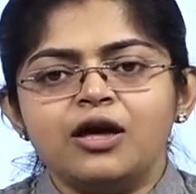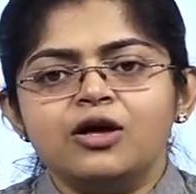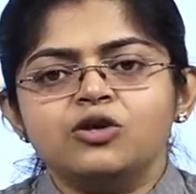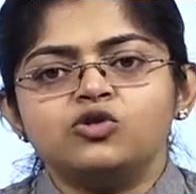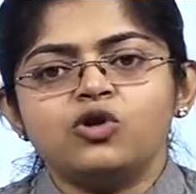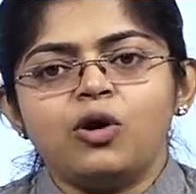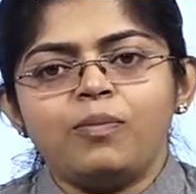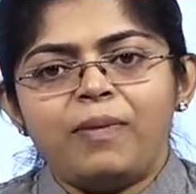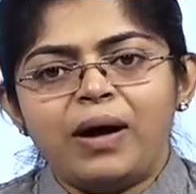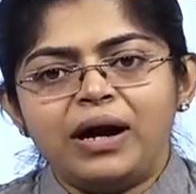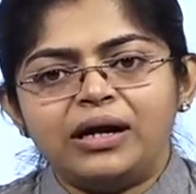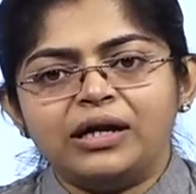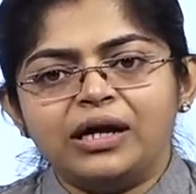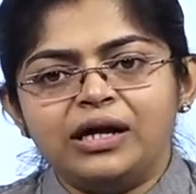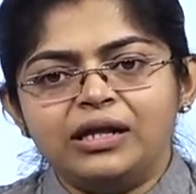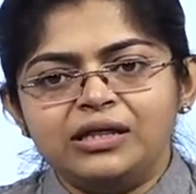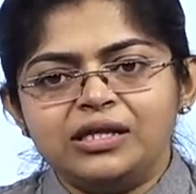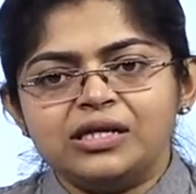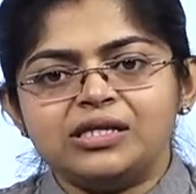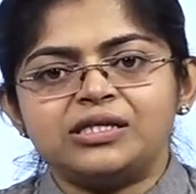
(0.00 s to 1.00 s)
So, but
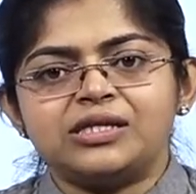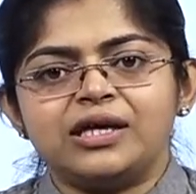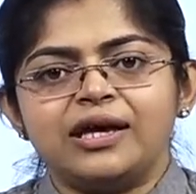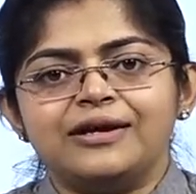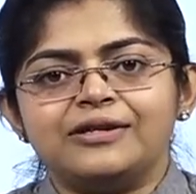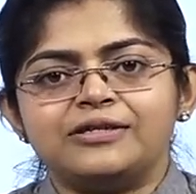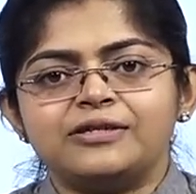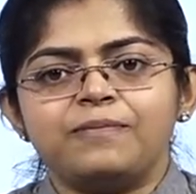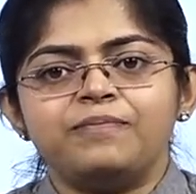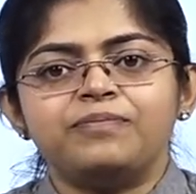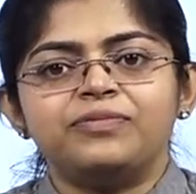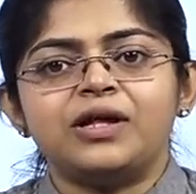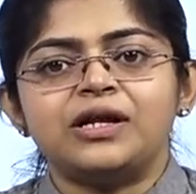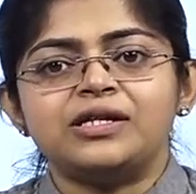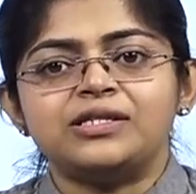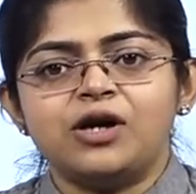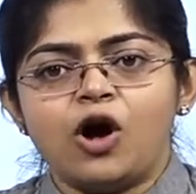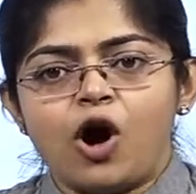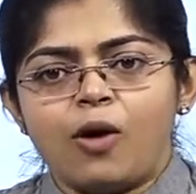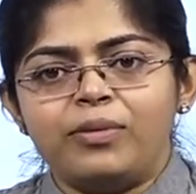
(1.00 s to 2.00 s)
in this case, that
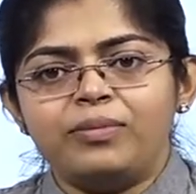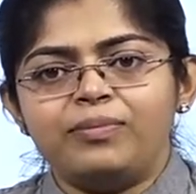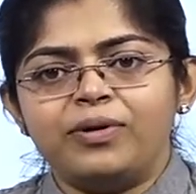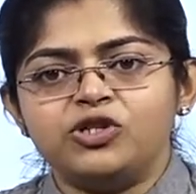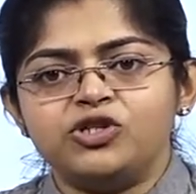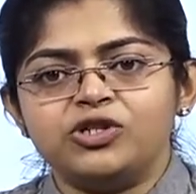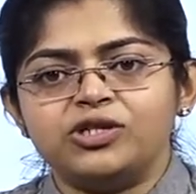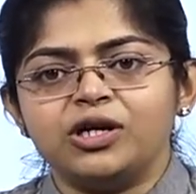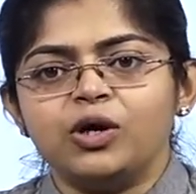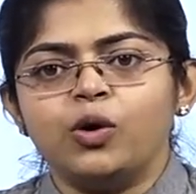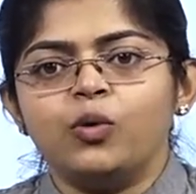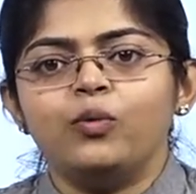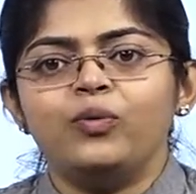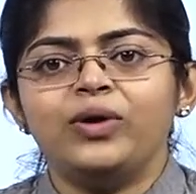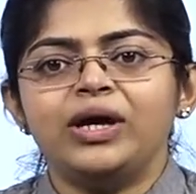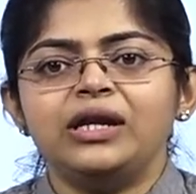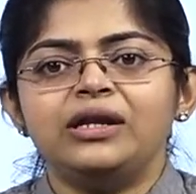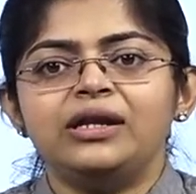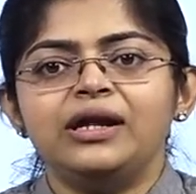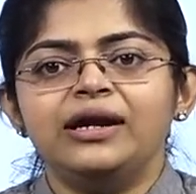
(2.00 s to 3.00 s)
is government budgeting,
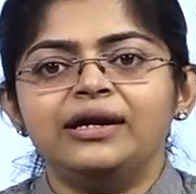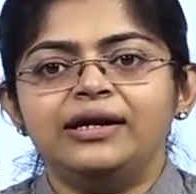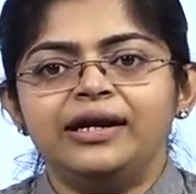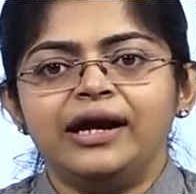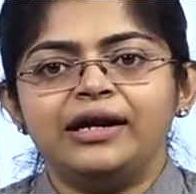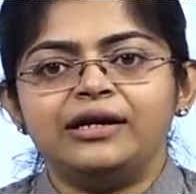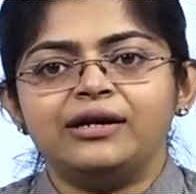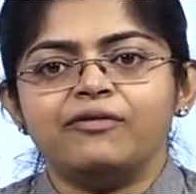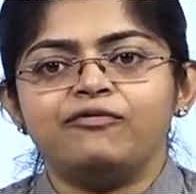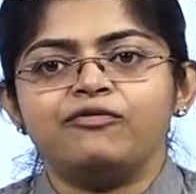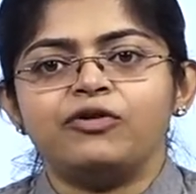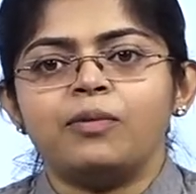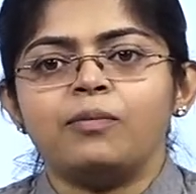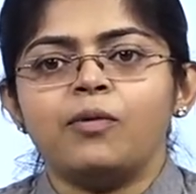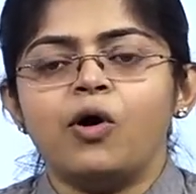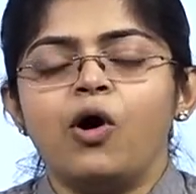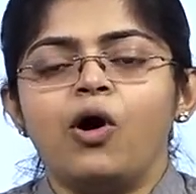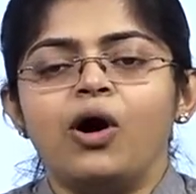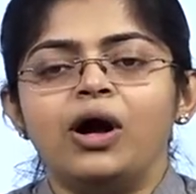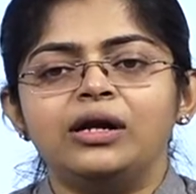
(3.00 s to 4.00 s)
we need data from
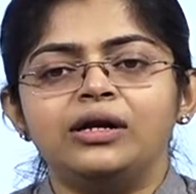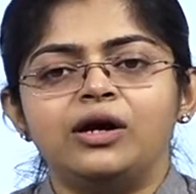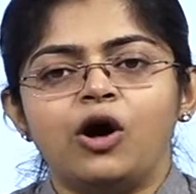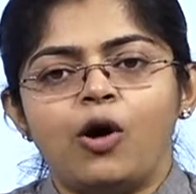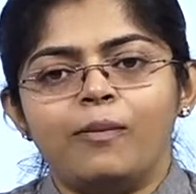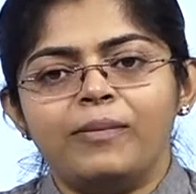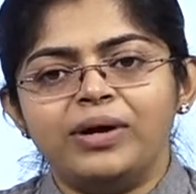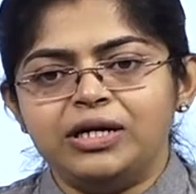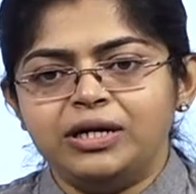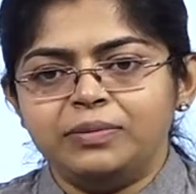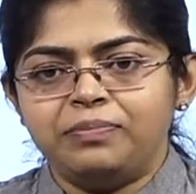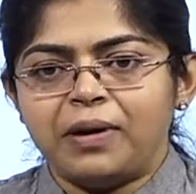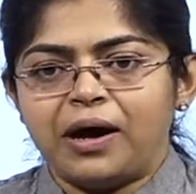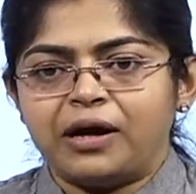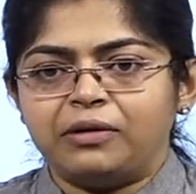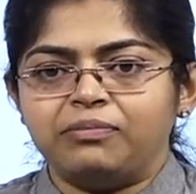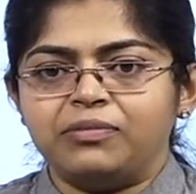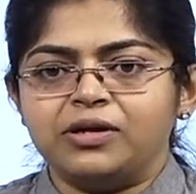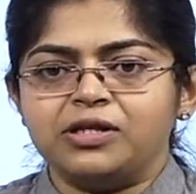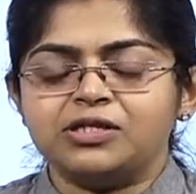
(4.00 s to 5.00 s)
all government
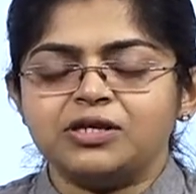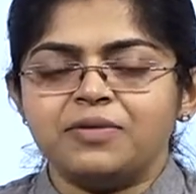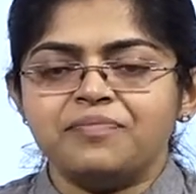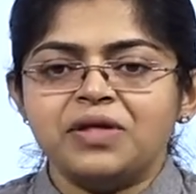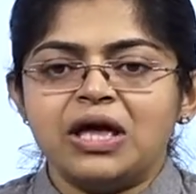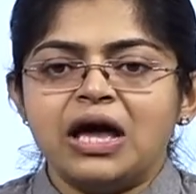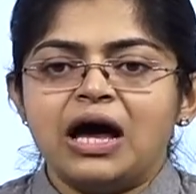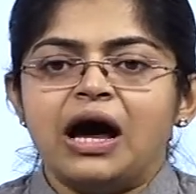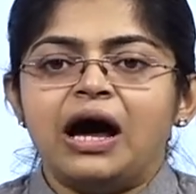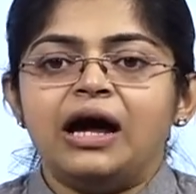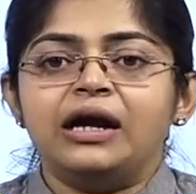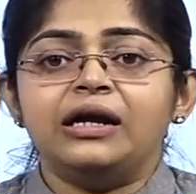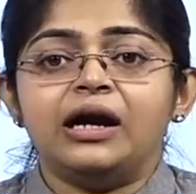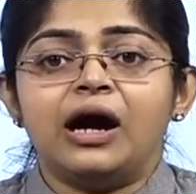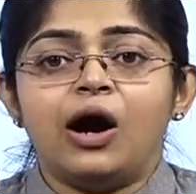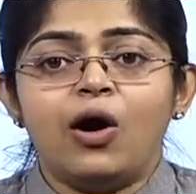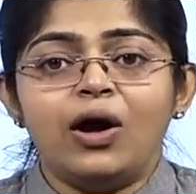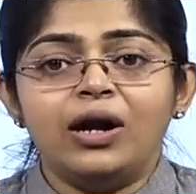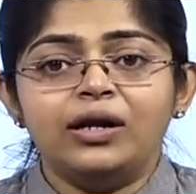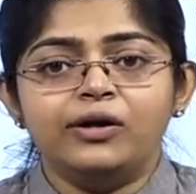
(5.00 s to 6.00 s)
departments. And
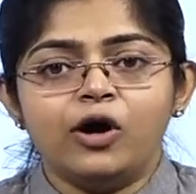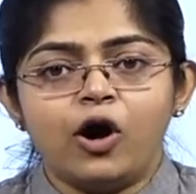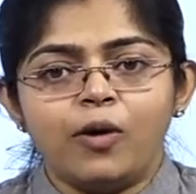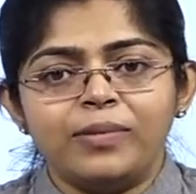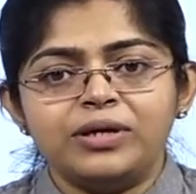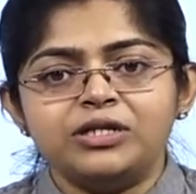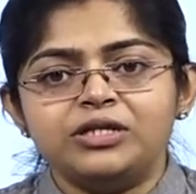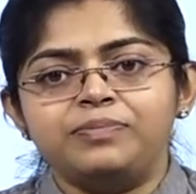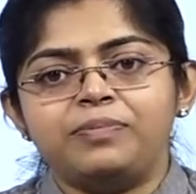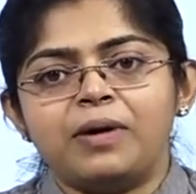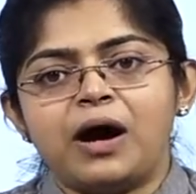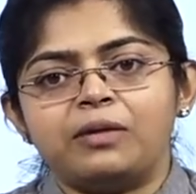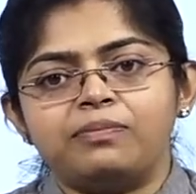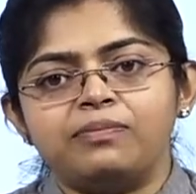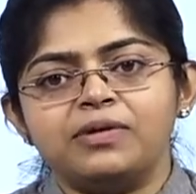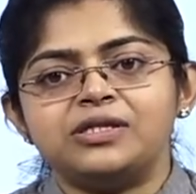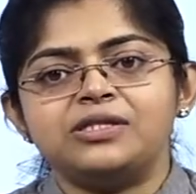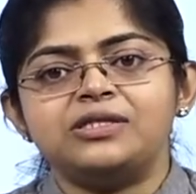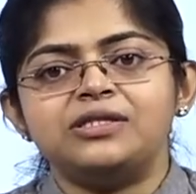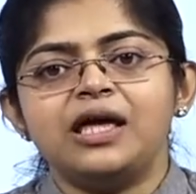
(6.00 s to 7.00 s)
all government
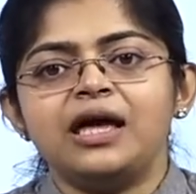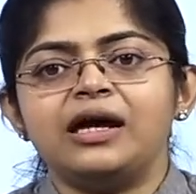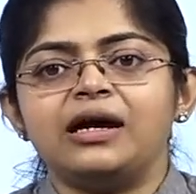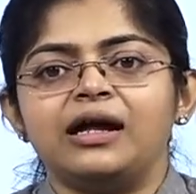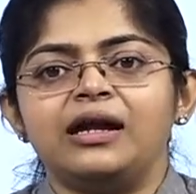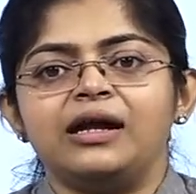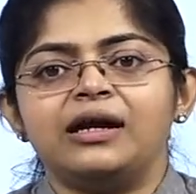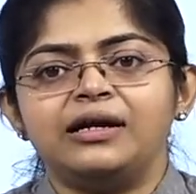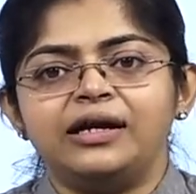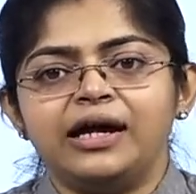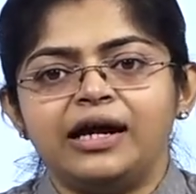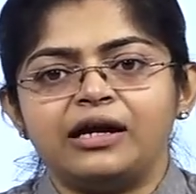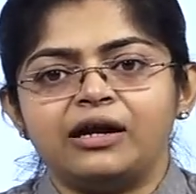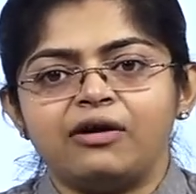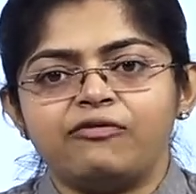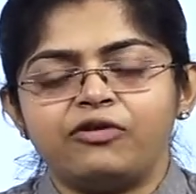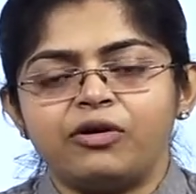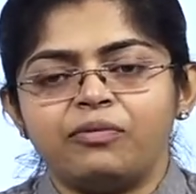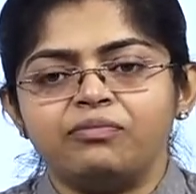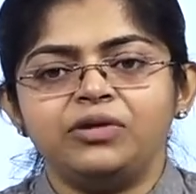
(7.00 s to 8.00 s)
departments, they collect data
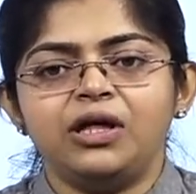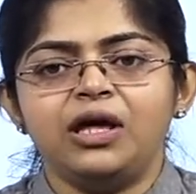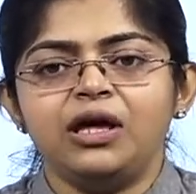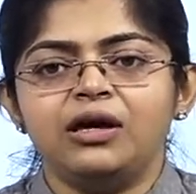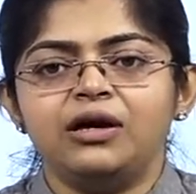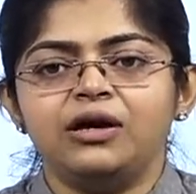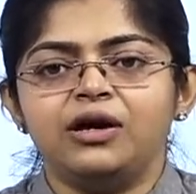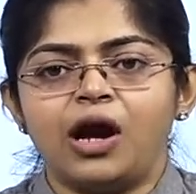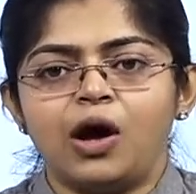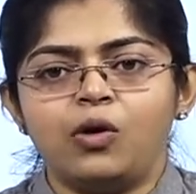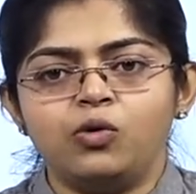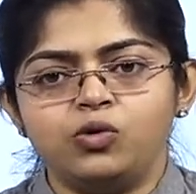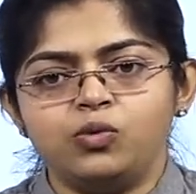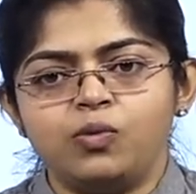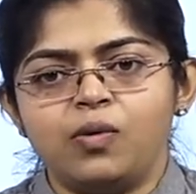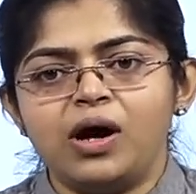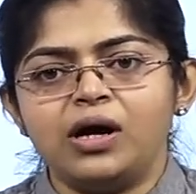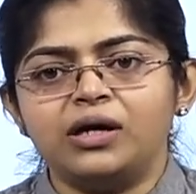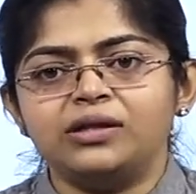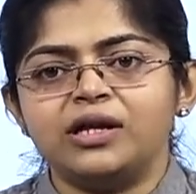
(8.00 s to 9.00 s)
from the
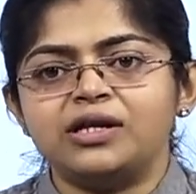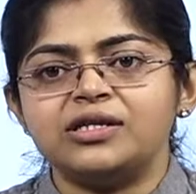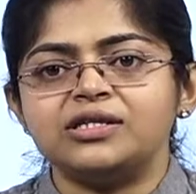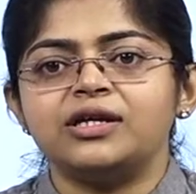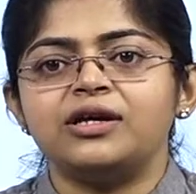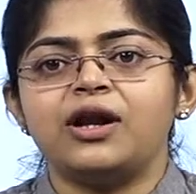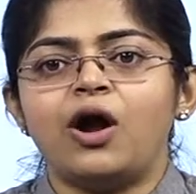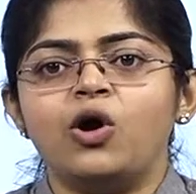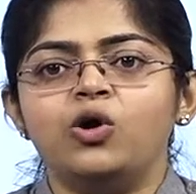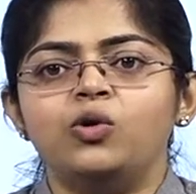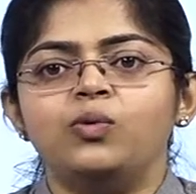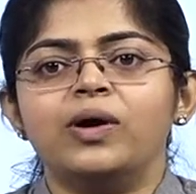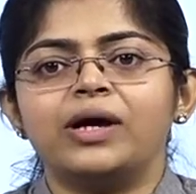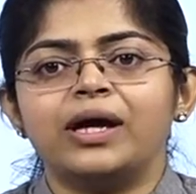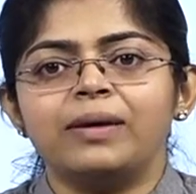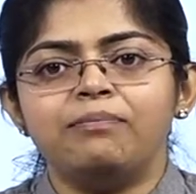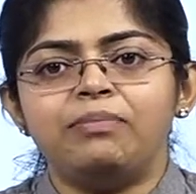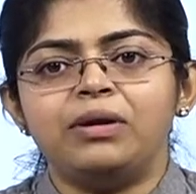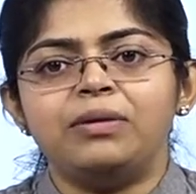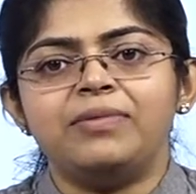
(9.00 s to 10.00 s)
groundwork, that is the groundwork
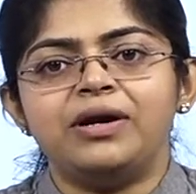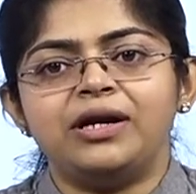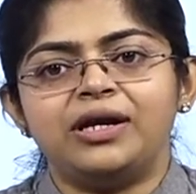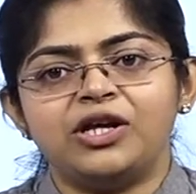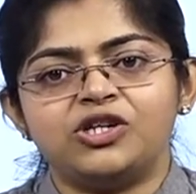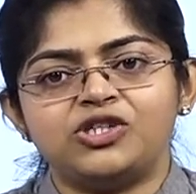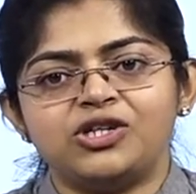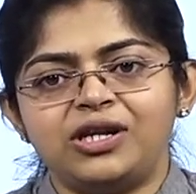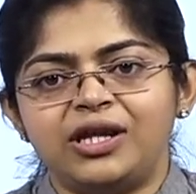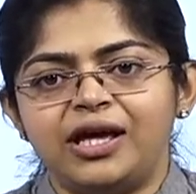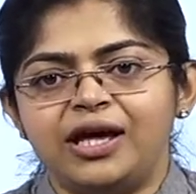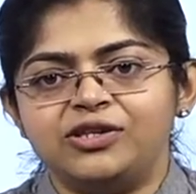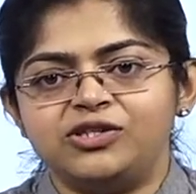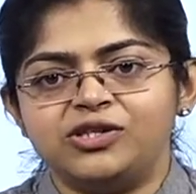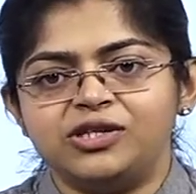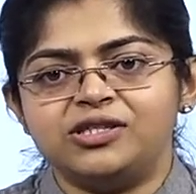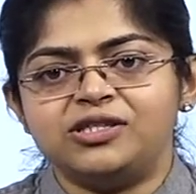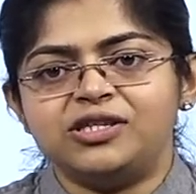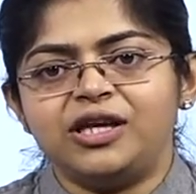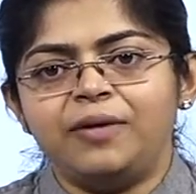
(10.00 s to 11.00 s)
implementation
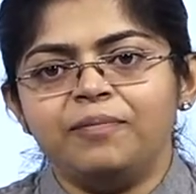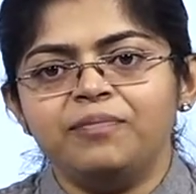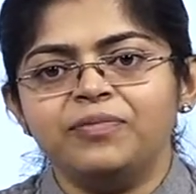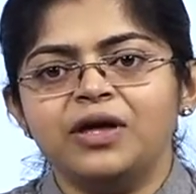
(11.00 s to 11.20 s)
agency.